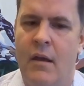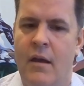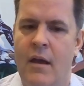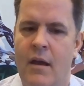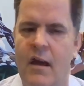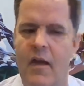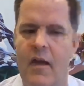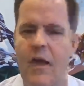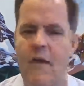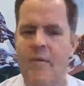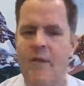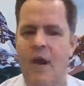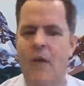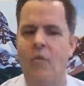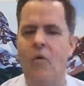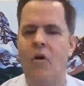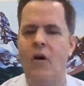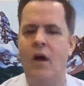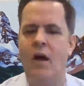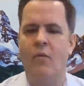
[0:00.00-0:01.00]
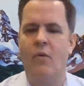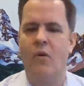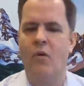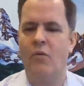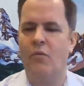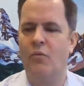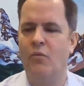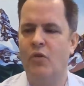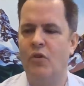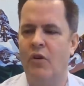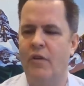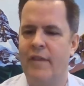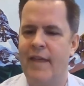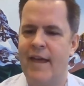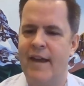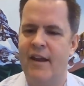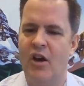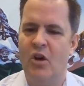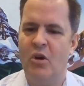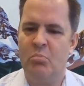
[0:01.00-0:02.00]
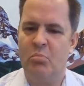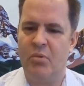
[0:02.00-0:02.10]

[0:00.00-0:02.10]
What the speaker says: I mean, I won't rule that out,